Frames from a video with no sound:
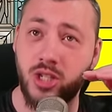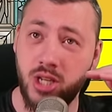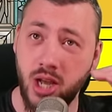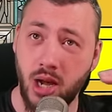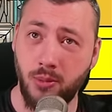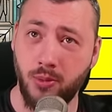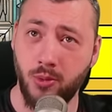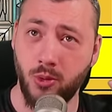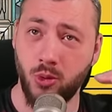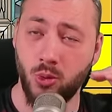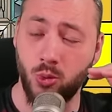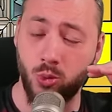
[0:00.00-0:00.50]

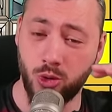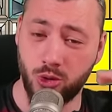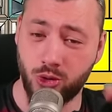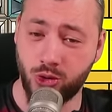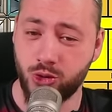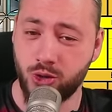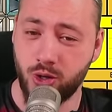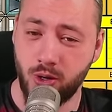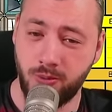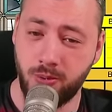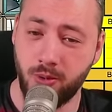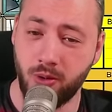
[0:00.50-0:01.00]
double or
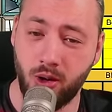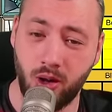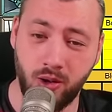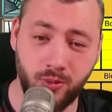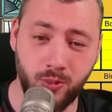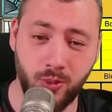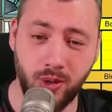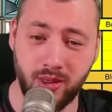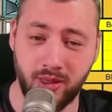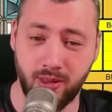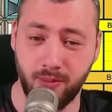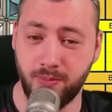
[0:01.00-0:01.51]
triple of
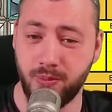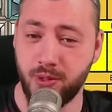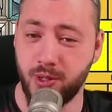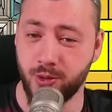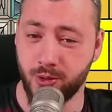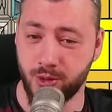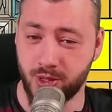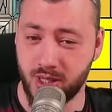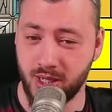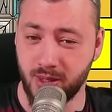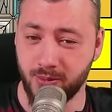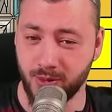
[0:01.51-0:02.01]
what the pure
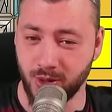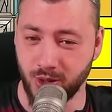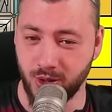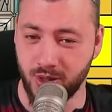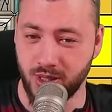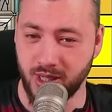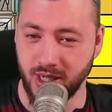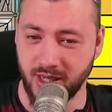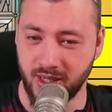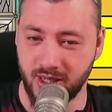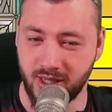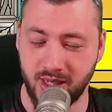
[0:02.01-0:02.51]
summoner
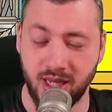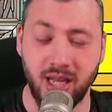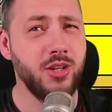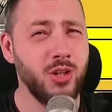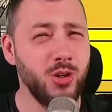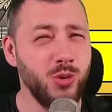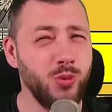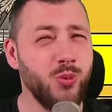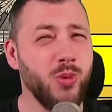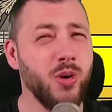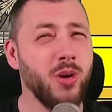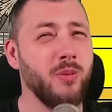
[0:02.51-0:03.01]
does.
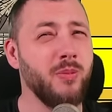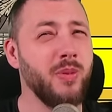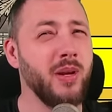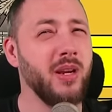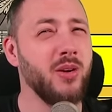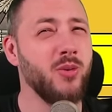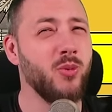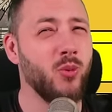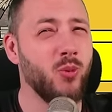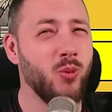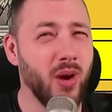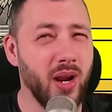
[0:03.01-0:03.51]
You will be
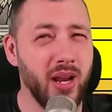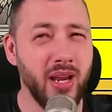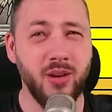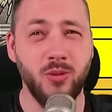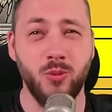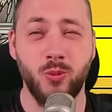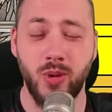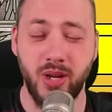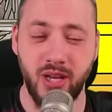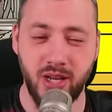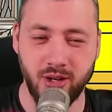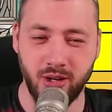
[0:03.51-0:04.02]
way
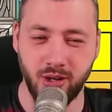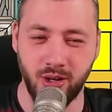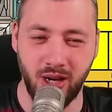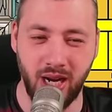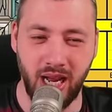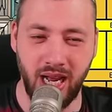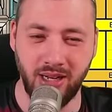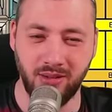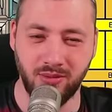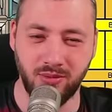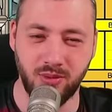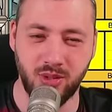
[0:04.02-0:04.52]
weaker
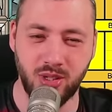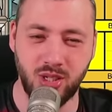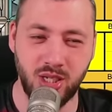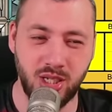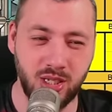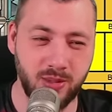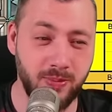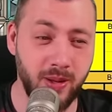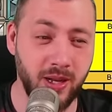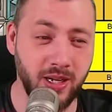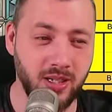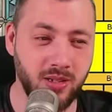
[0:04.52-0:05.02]
and
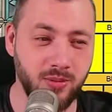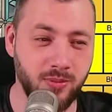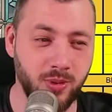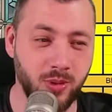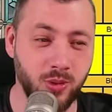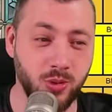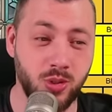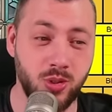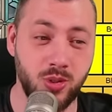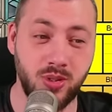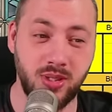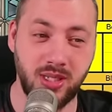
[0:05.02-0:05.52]

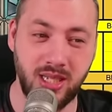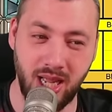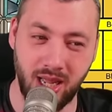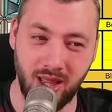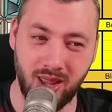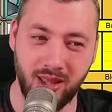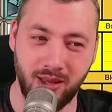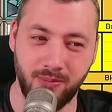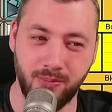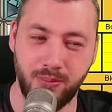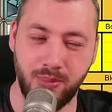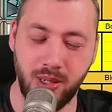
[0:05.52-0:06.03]
susceptible to
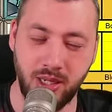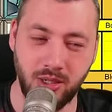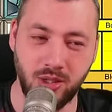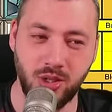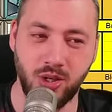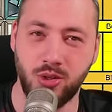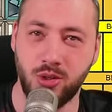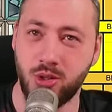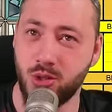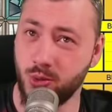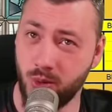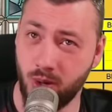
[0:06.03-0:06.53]
death in Pit
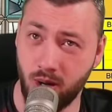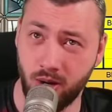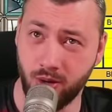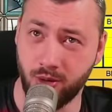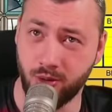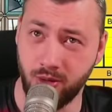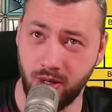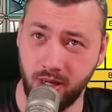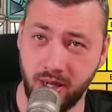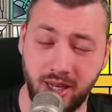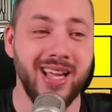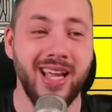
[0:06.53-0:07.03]

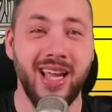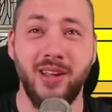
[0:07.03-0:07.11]
200.